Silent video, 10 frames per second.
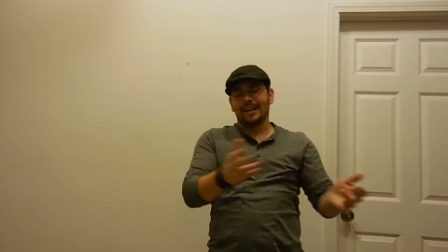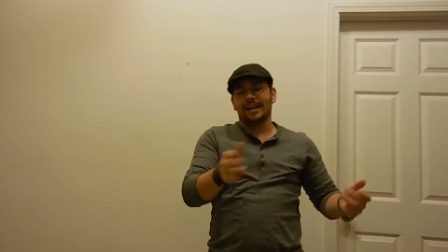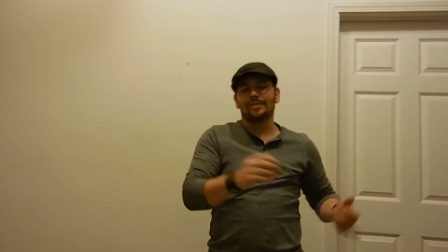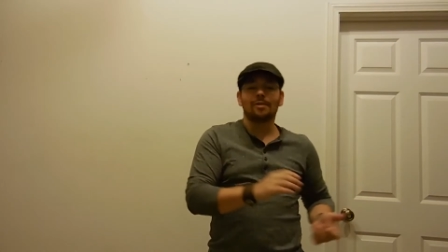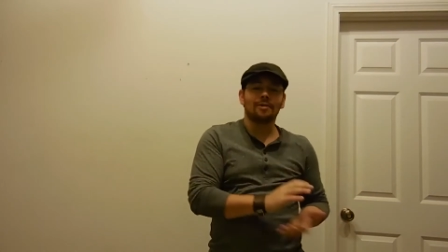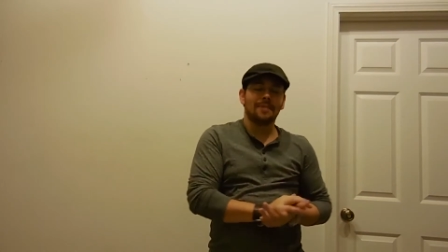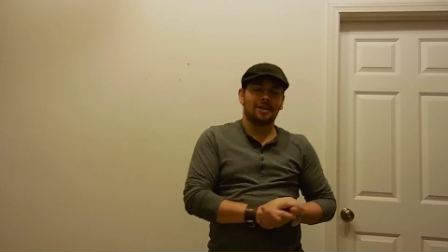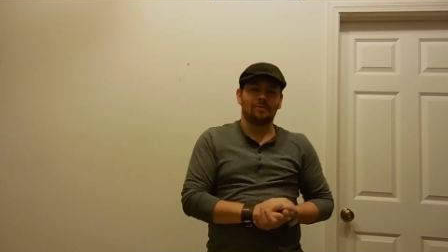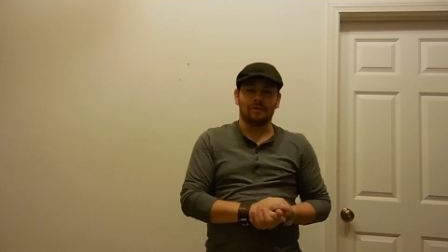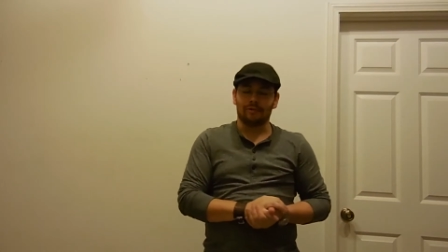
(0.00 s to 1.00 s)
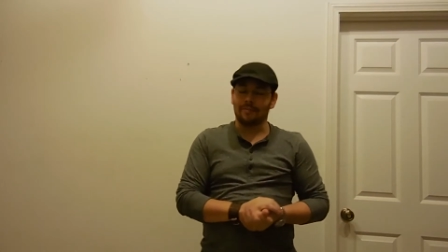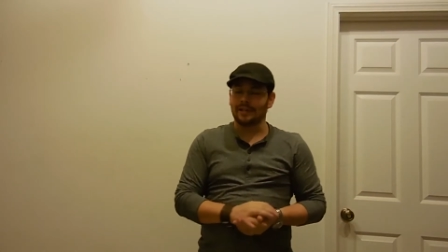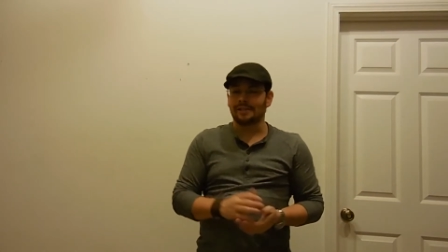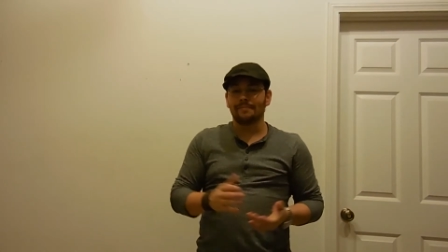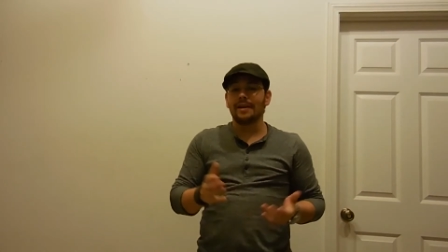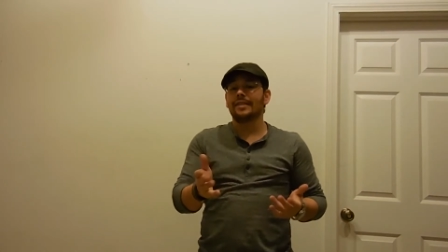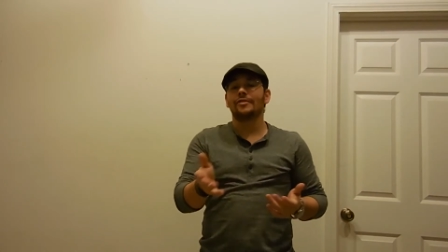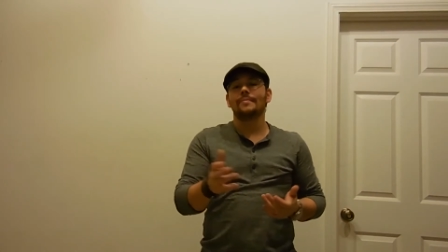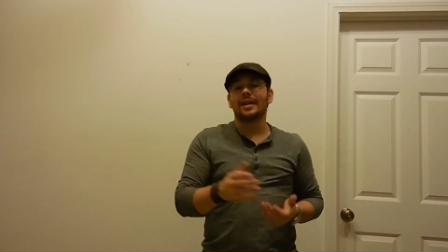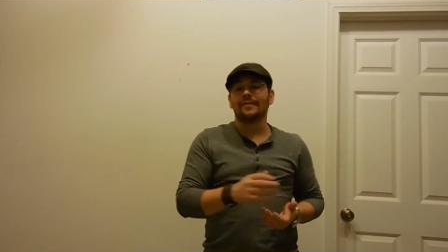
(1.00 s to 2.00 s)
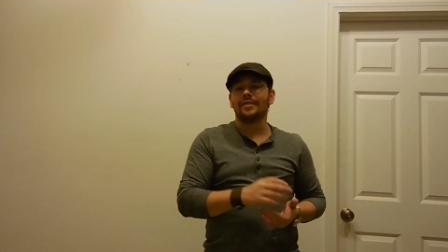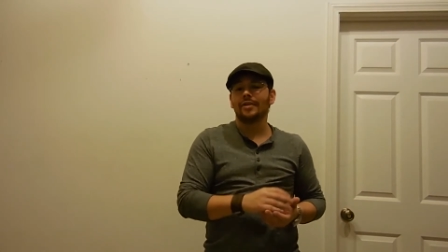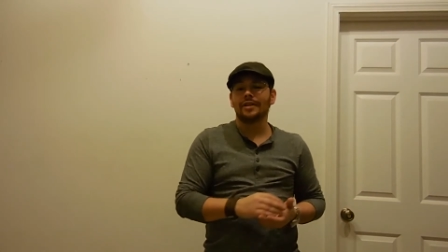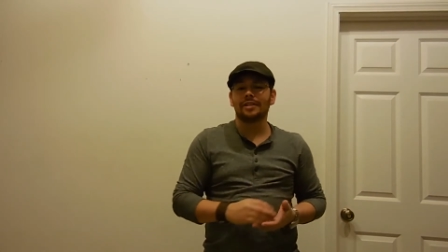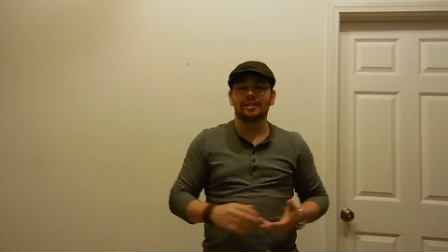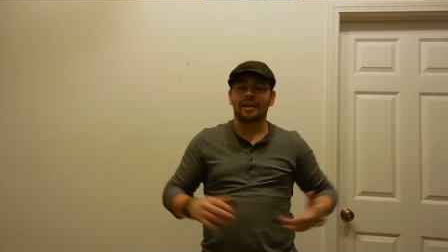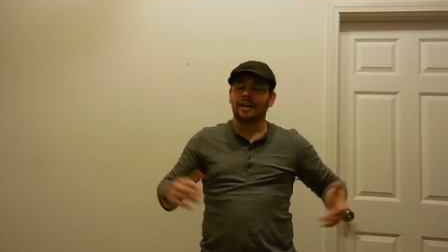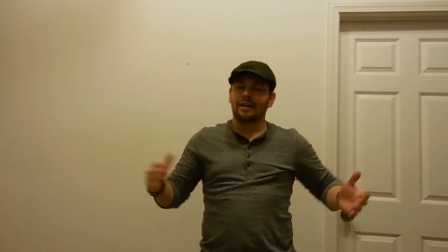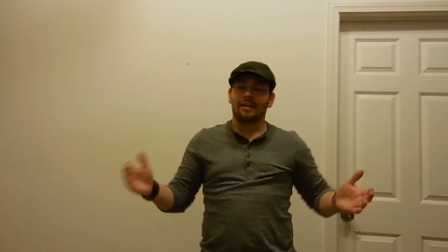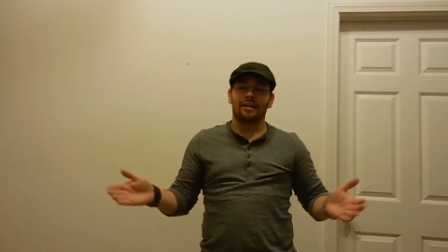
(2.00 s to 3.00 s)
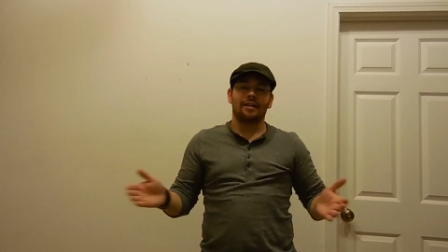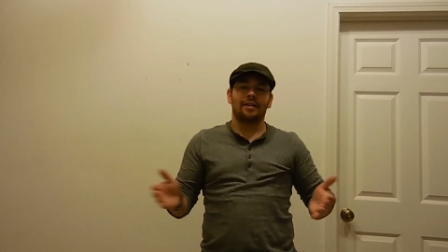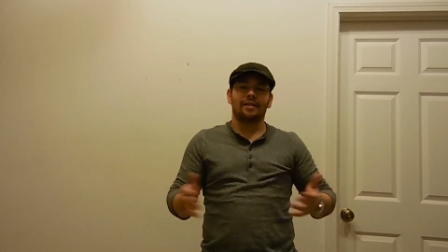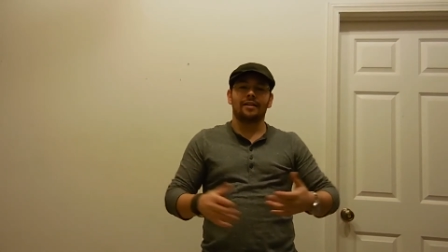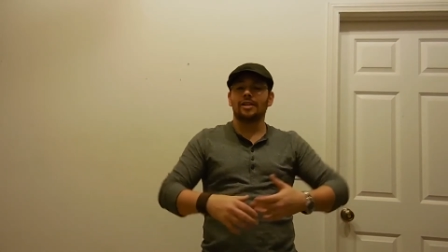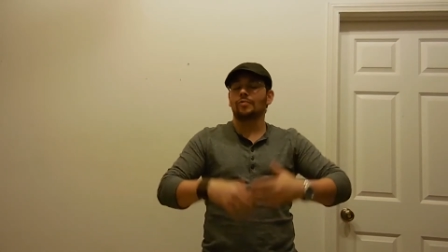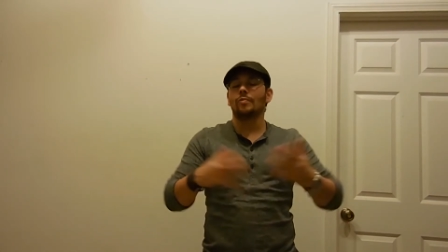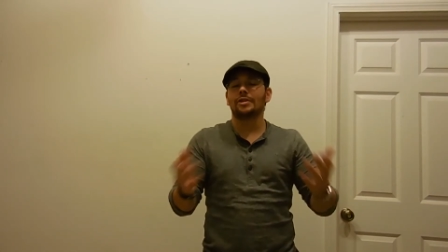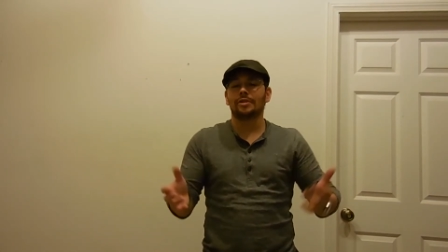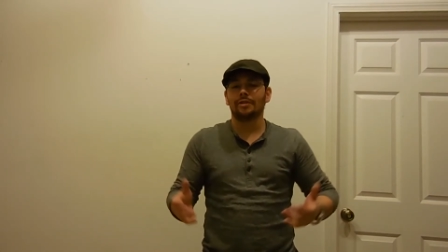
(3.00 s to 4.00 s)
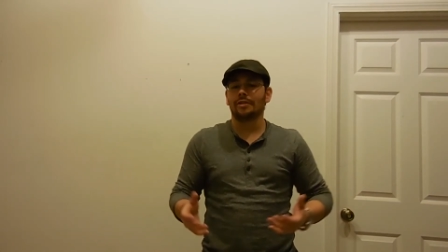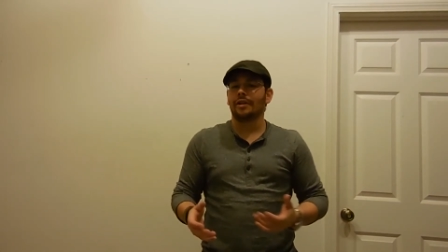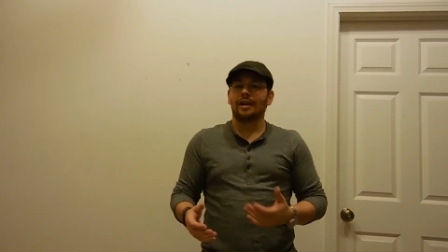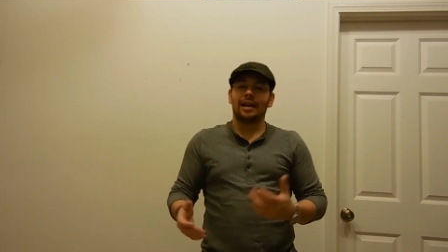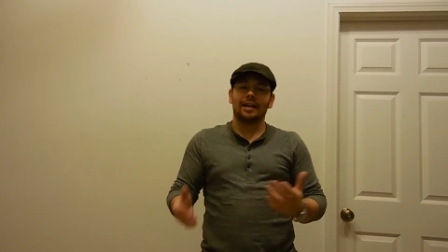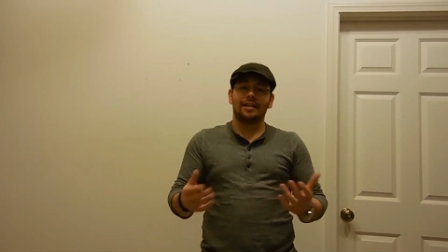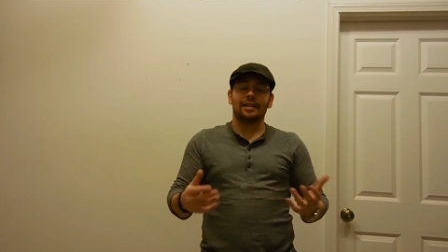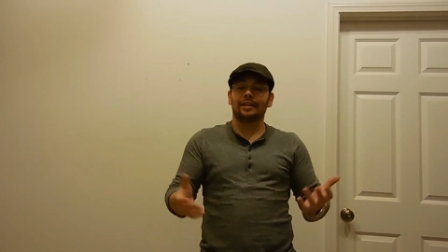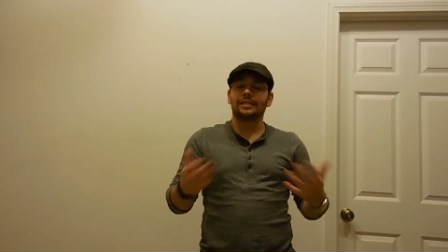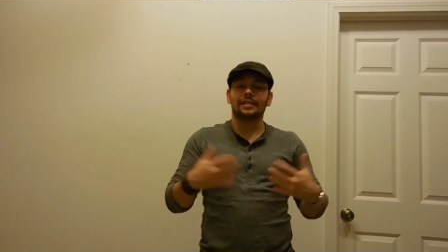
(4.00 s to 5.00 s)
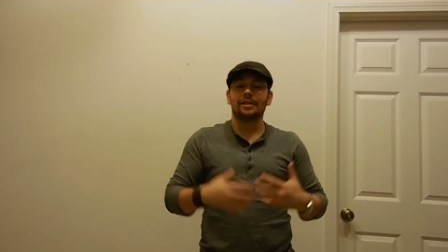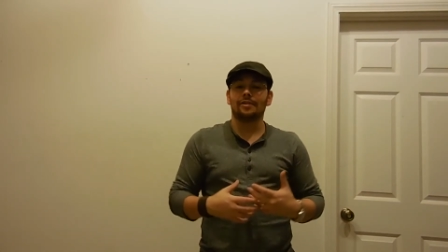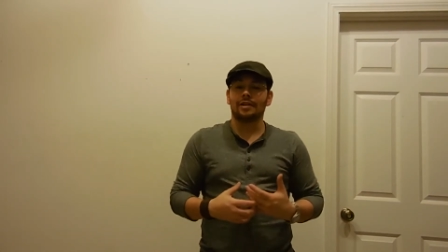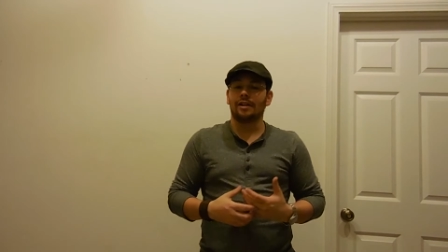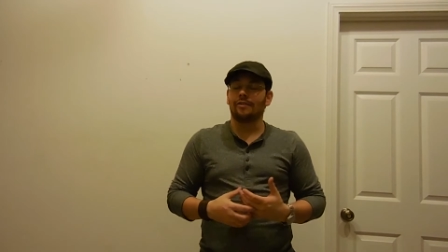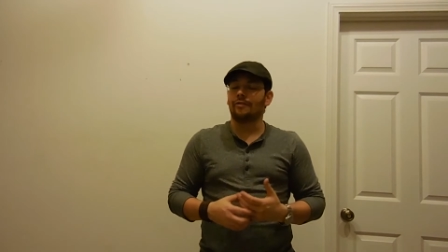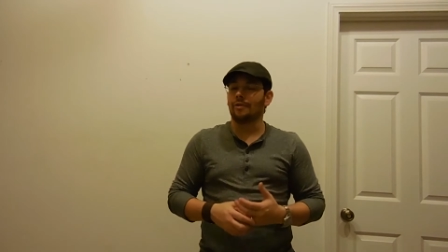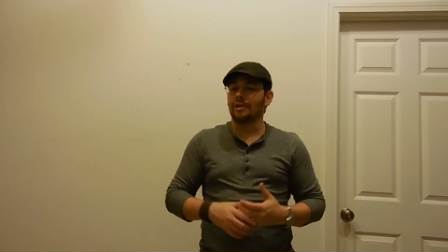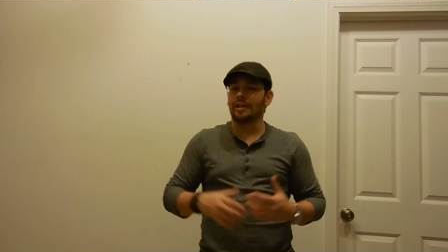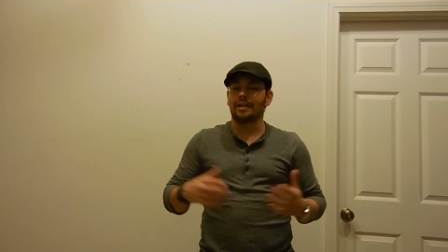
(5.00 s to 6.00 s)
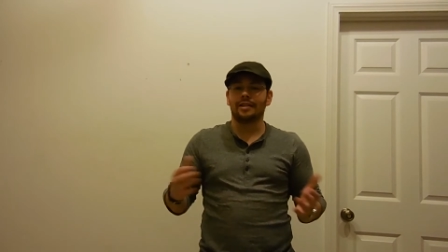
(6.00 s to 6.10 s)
guys, welcome back to War Room. As many of you may have noticed, it's winter, and at least here in California,